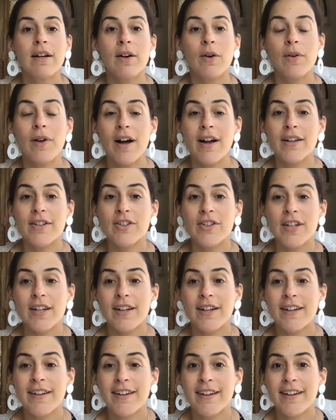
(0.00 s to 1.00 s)
gosh,
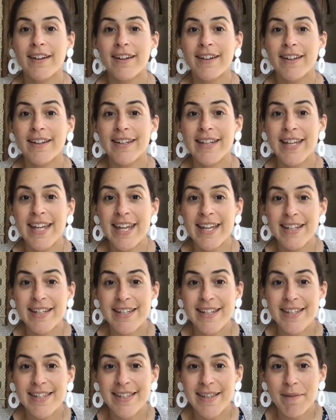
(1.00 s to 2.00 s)

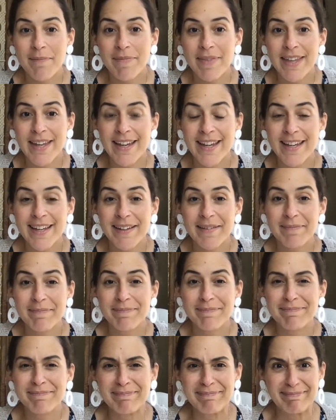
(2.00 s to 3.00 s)
knit something.
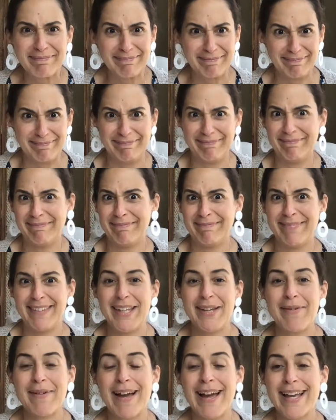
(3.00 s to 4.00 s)

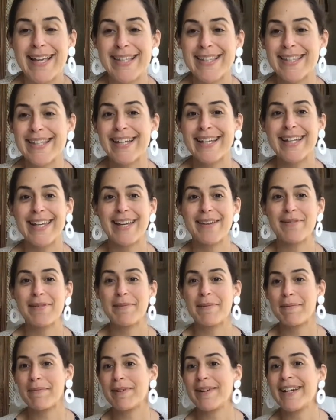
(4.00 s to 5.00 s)
You guys, I can't
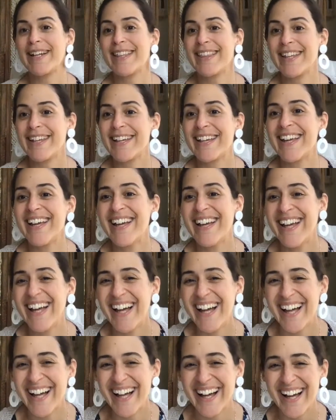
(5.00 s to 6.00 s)
remember anything.
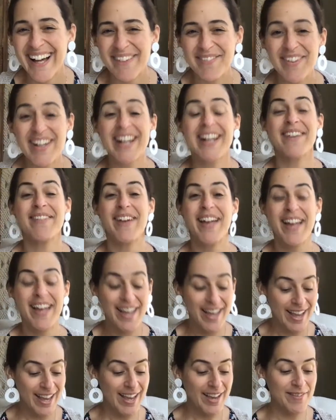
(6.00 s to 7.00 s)
But anyway,
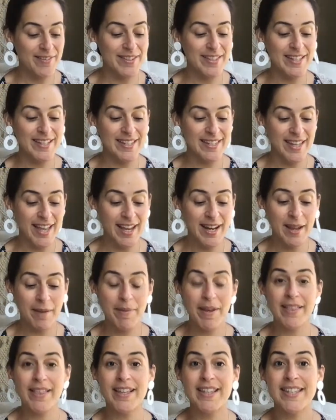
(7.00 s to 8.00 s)
it was a design I
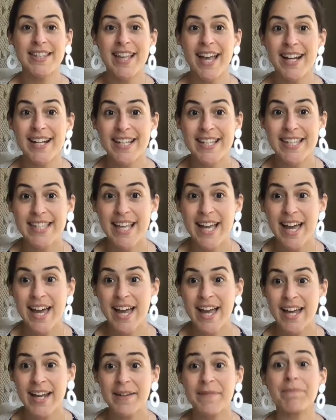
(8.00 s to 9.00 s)
made that's side to
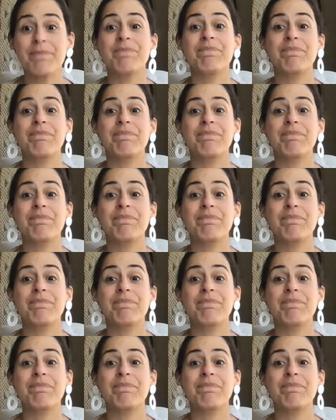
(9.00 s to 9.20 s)
side,